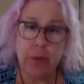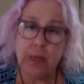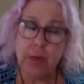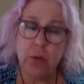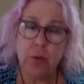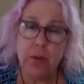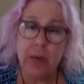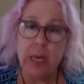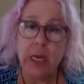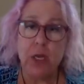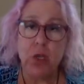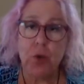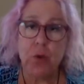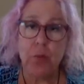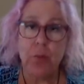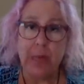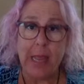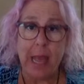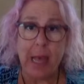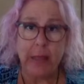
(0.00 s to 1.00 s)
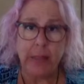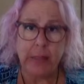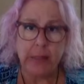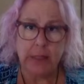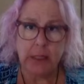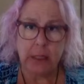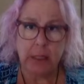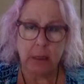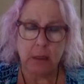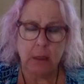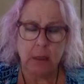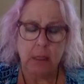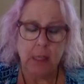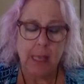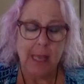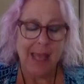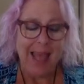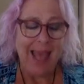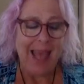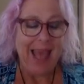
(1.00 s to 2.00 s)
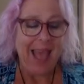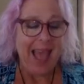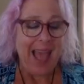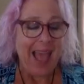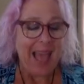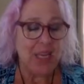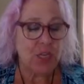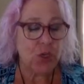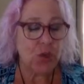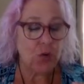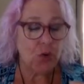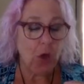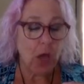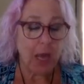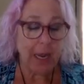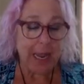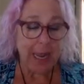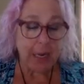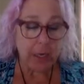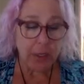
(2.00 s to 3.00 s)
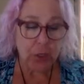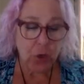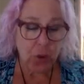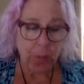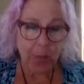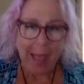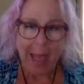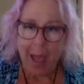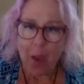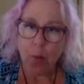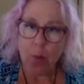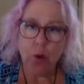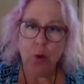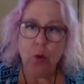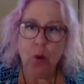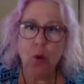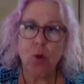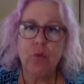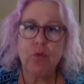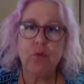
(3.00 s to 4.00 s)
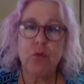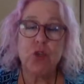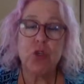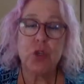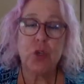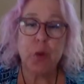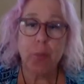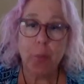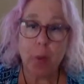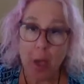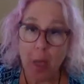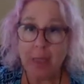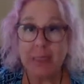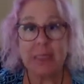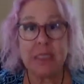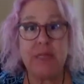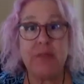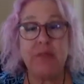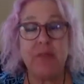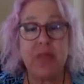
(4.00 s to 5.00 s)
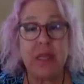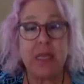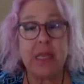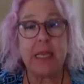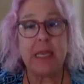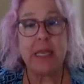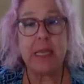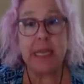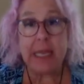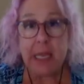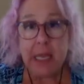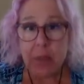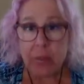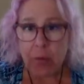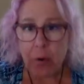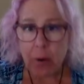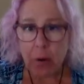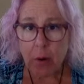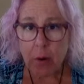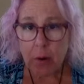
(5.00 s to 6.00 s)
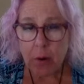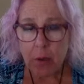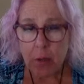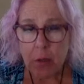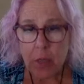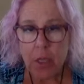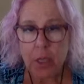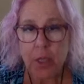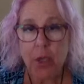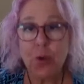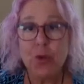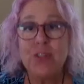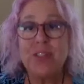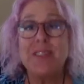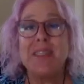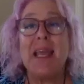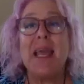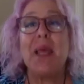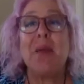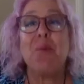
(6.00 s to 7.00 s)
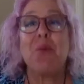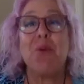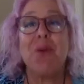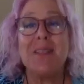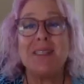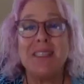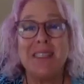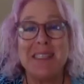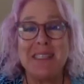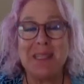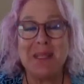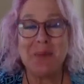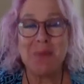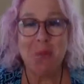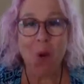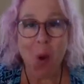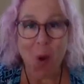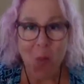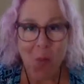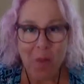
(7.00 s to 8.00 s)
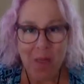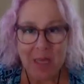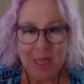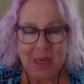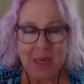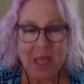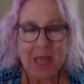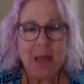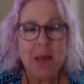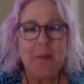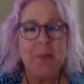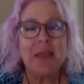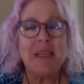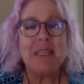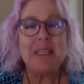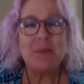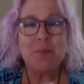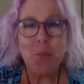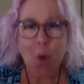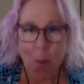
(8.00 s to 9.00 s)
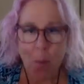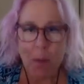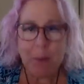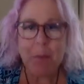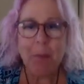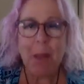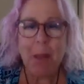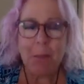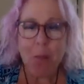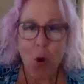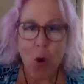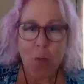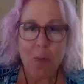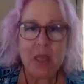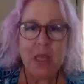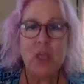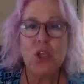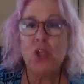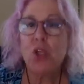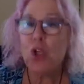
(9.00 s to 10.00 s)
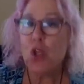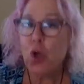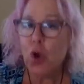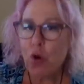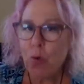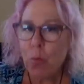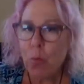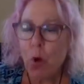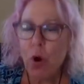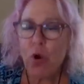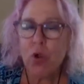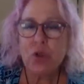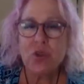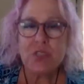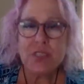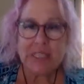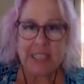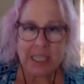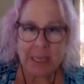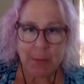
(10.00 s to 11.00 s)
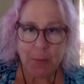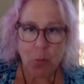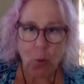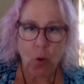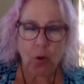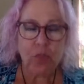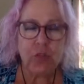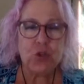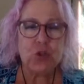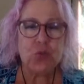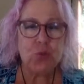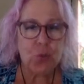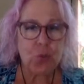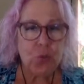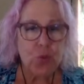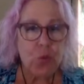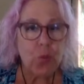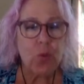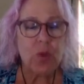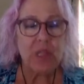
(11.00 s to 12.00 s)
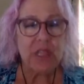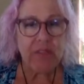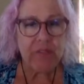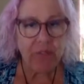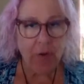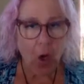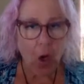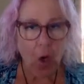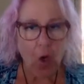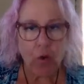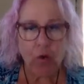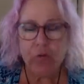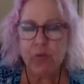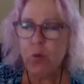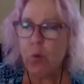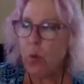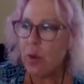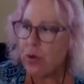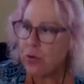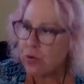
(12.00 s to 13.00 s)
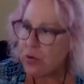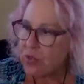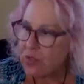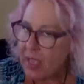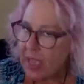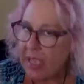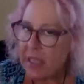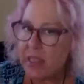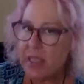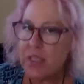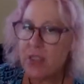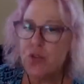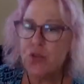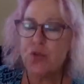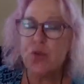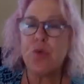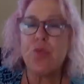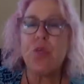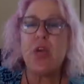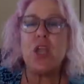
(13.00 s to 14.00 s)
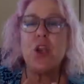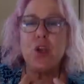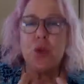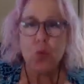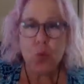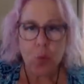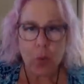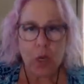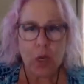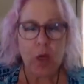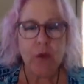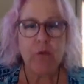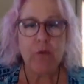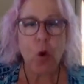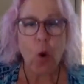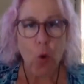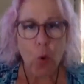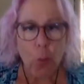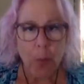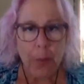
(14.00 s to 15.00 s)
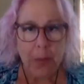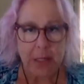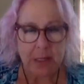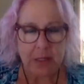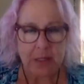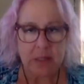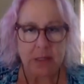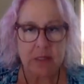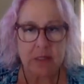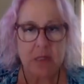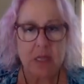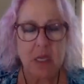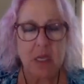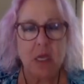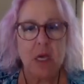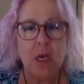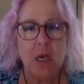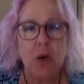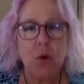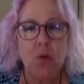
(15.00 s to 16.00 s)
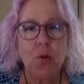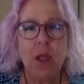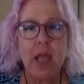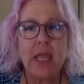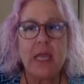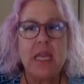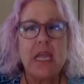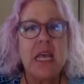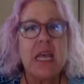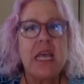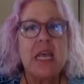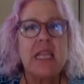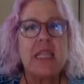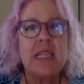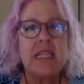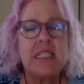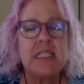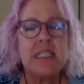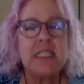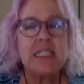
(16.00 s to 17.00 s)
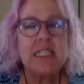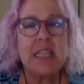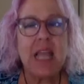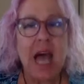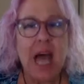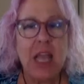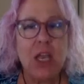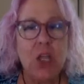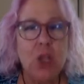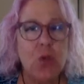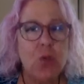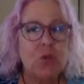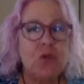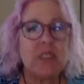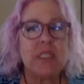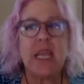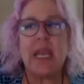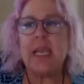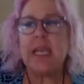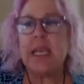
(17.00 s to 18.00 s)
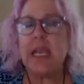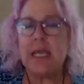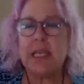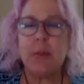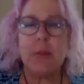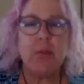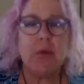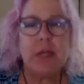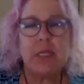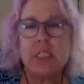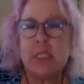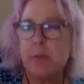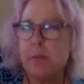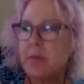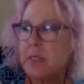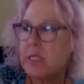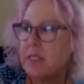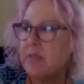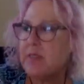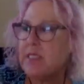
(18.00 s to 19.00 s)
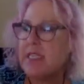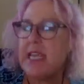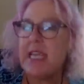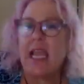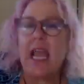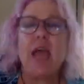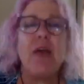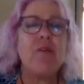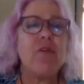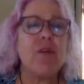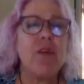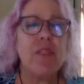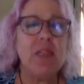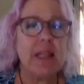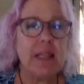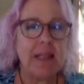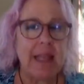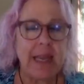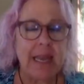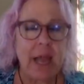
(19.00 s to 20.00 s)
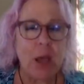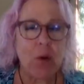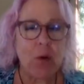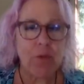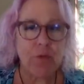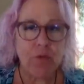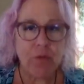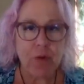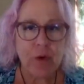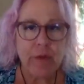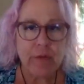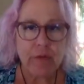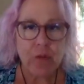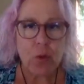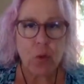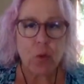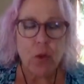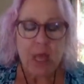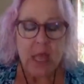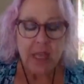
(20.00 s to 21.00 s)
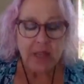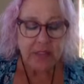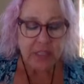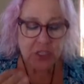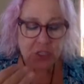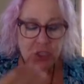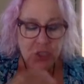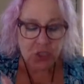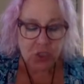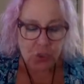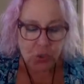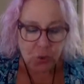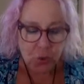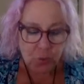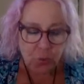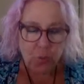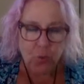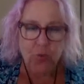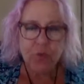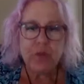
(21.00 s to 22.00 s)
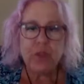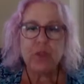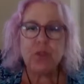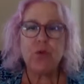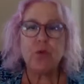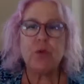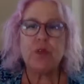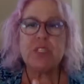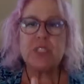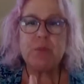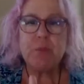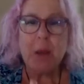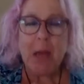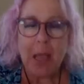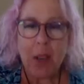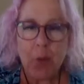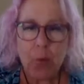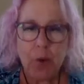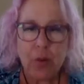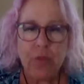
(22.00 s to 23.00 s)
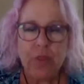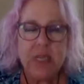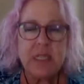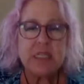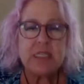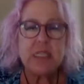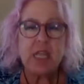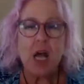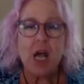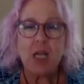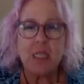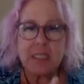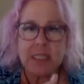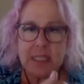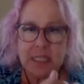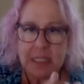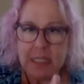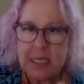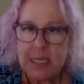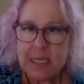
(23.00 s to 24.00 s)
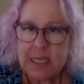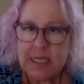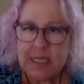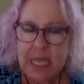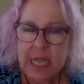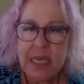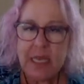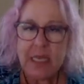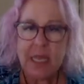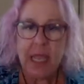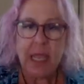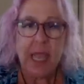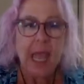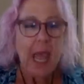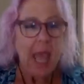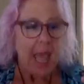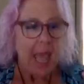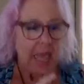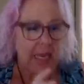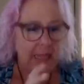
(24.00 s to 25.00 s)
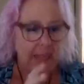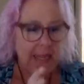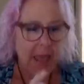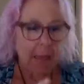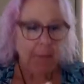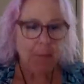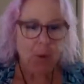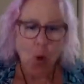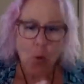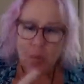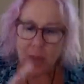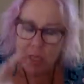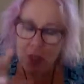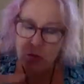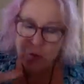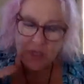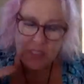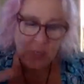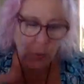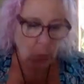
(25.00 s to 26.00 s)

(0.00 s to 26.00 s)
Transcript: creating your reality. And you're not handing your power over to your positive thinking either. You're staying present in the moment, because moment by moment, you'll learn more, you'll see more, the truth will evolve. You understand this truth, a new one opens. All right? This is not you standing on the precipice and seeing everything laid out in front of you. This is you moving through a spiral that is constantly ascending. And in that moment, you see